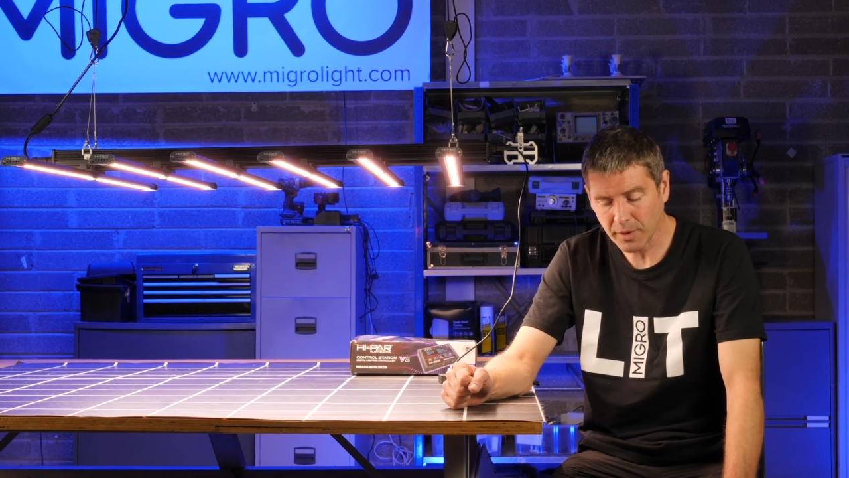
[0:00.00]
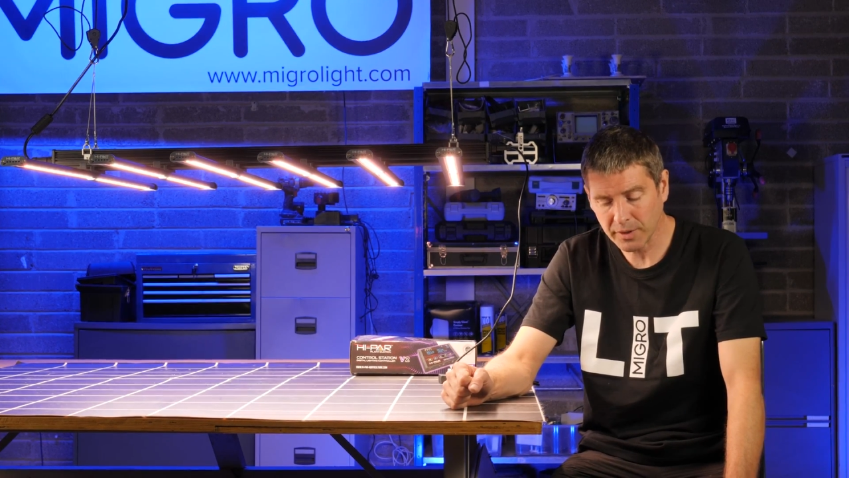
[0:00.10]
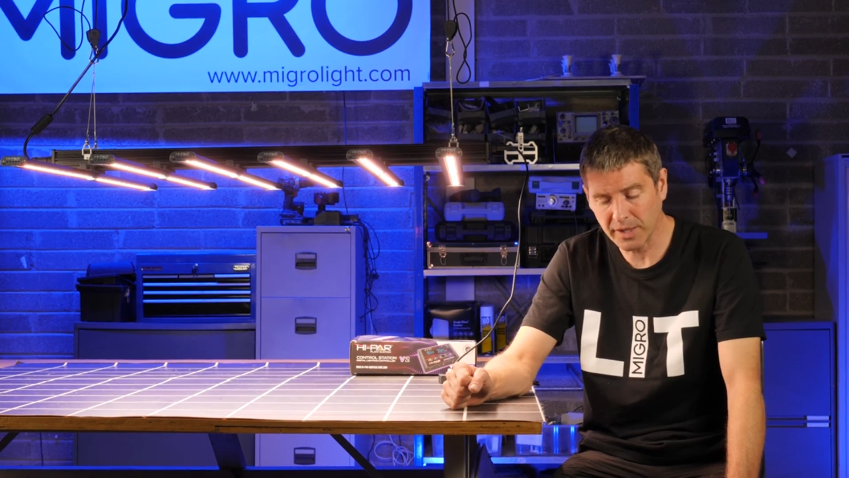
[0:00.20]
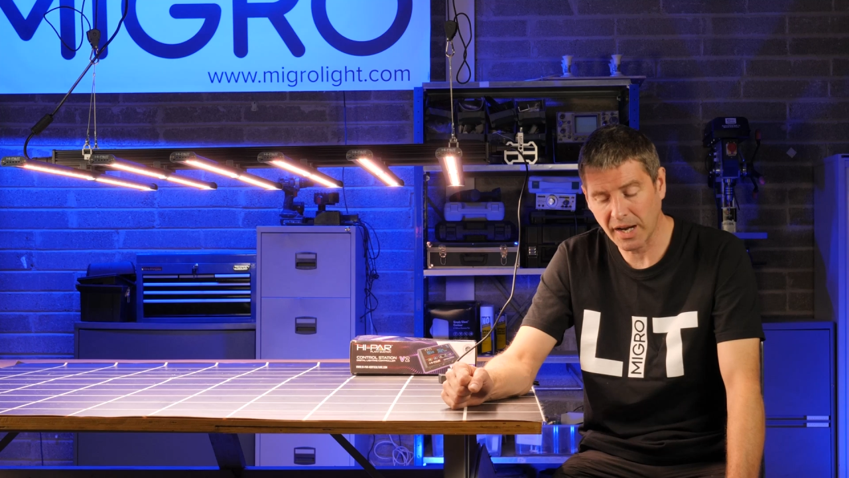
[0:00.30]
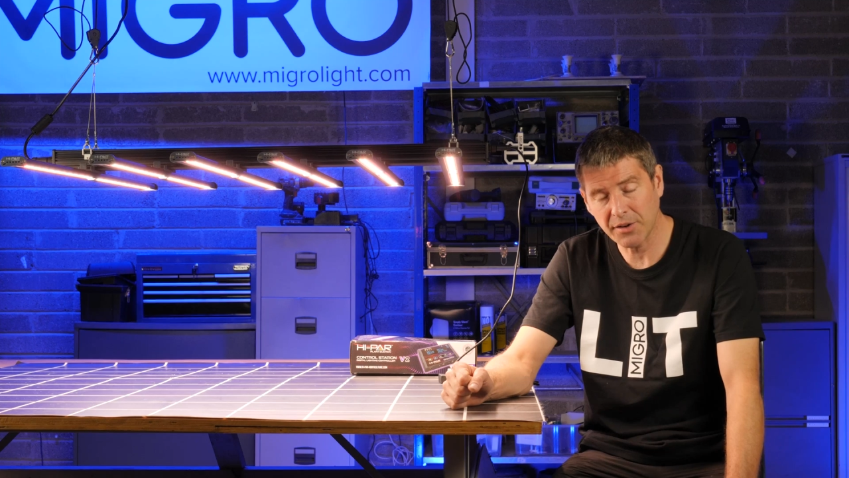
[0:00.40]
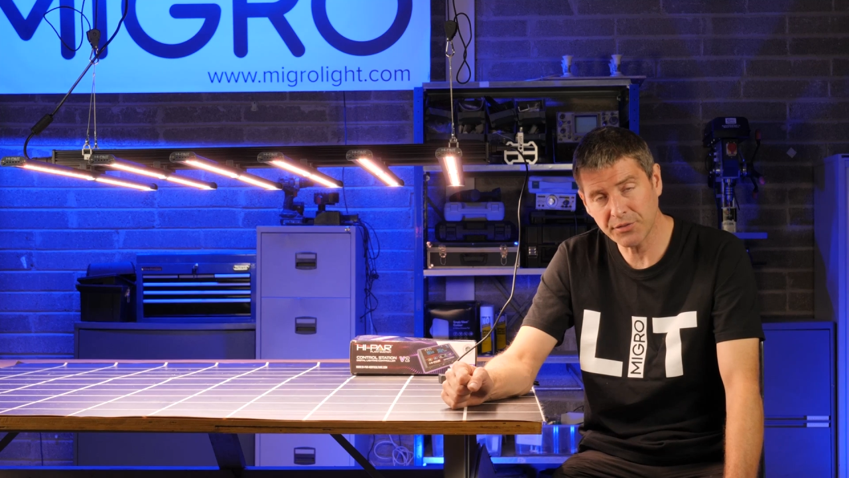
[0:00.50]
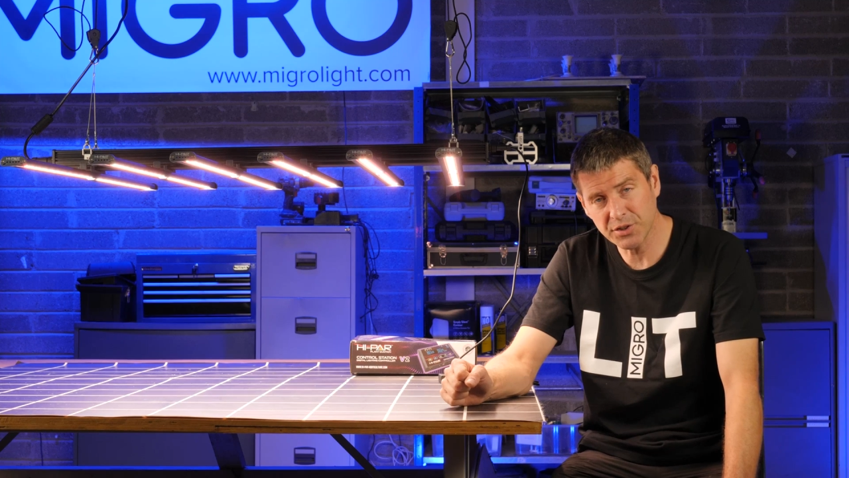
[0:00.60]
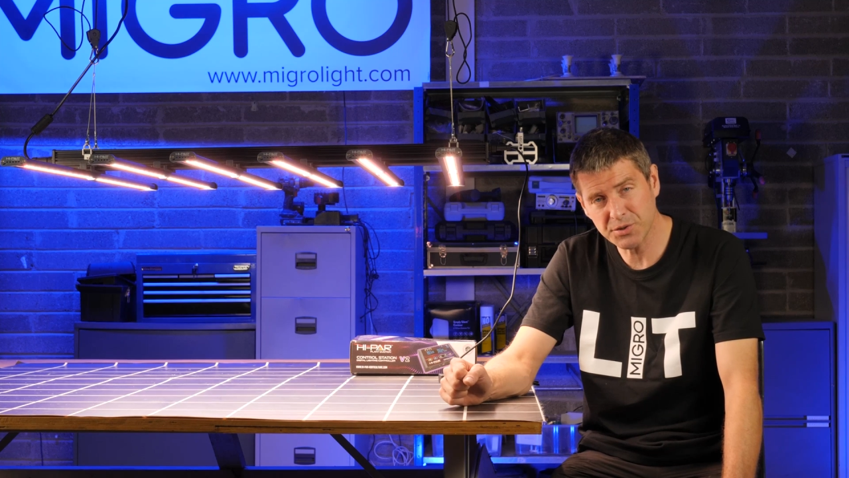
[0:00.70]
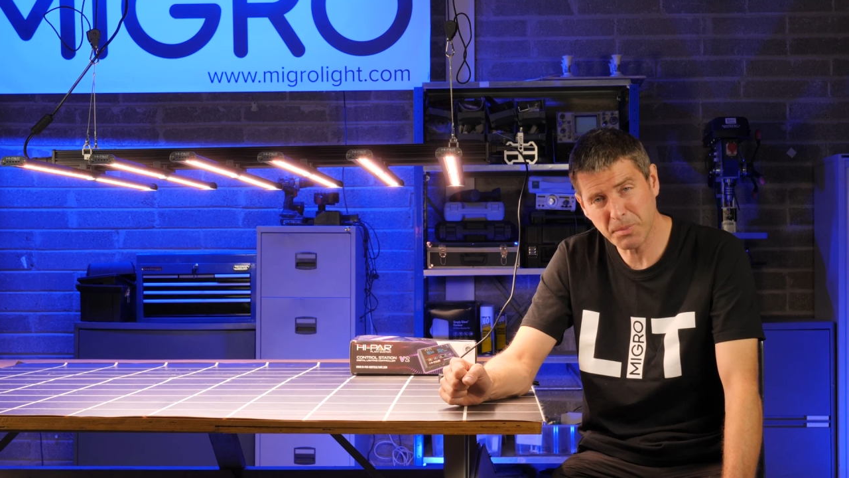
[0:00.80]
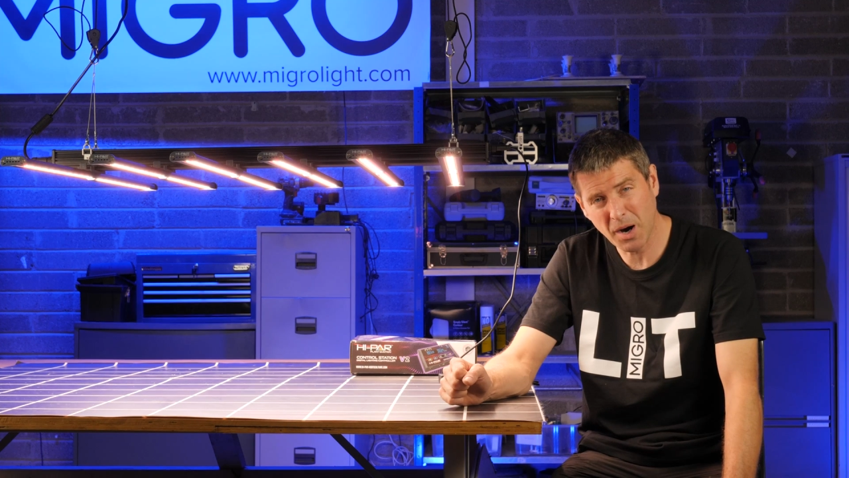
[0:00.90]
The
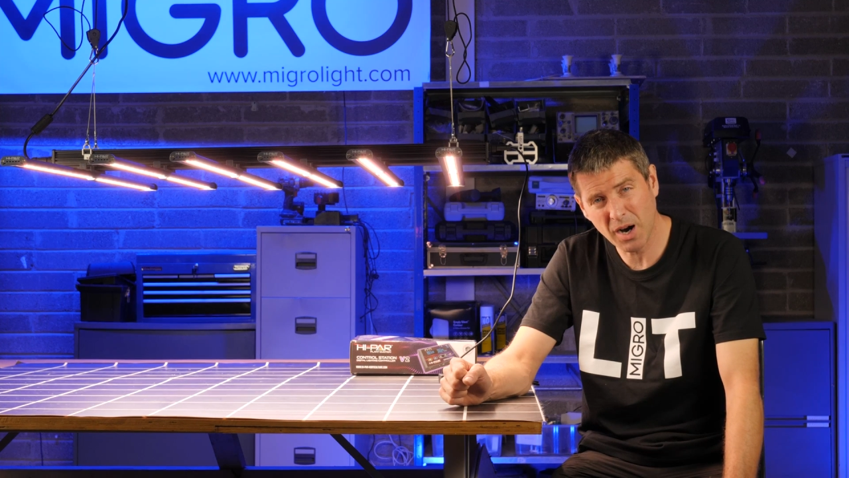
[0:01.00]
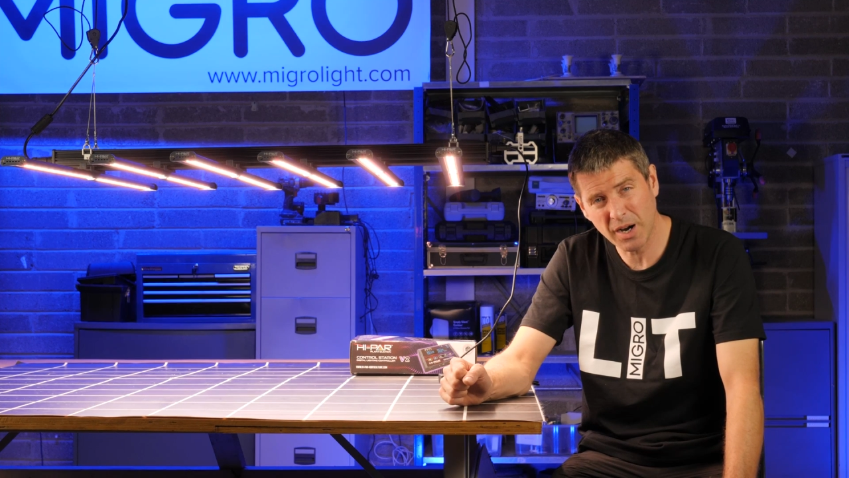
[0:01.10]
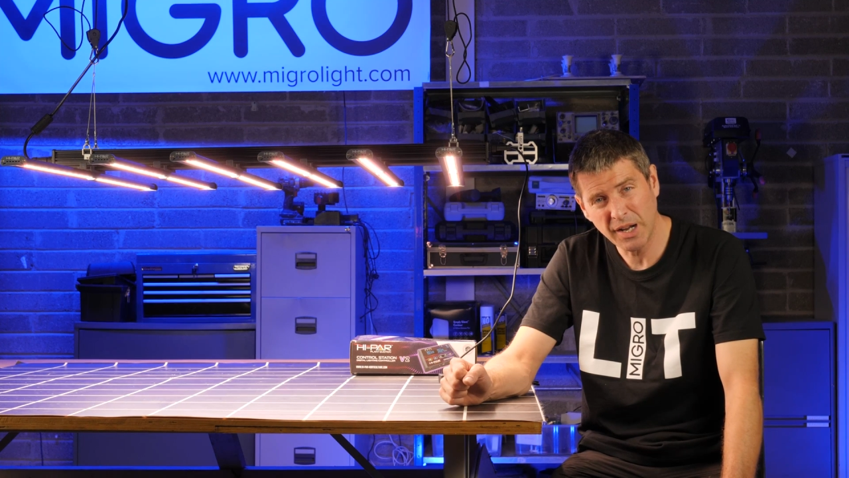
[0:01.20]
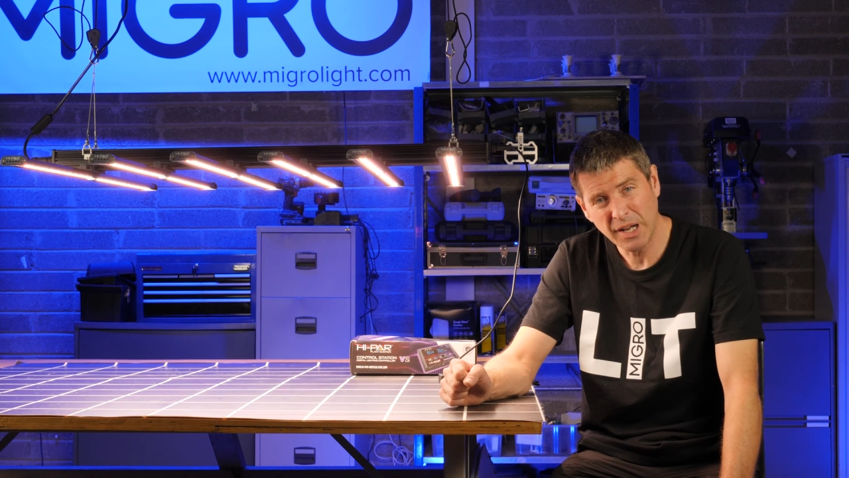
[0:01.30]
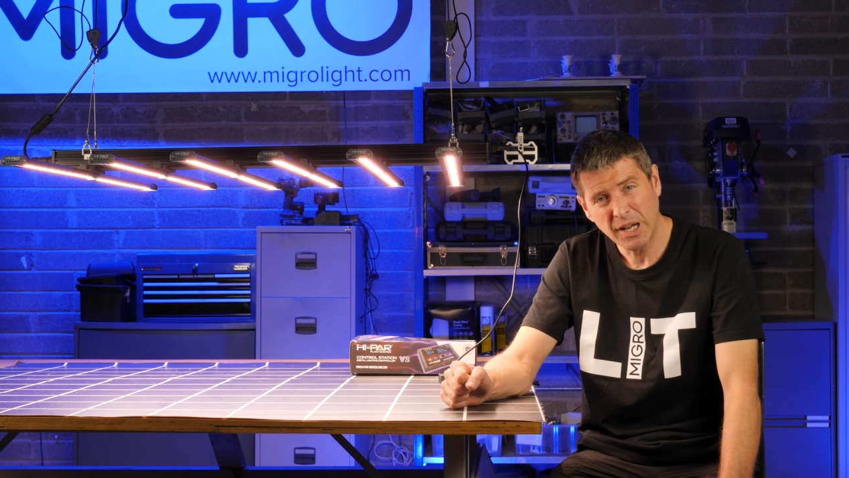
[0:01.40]
average power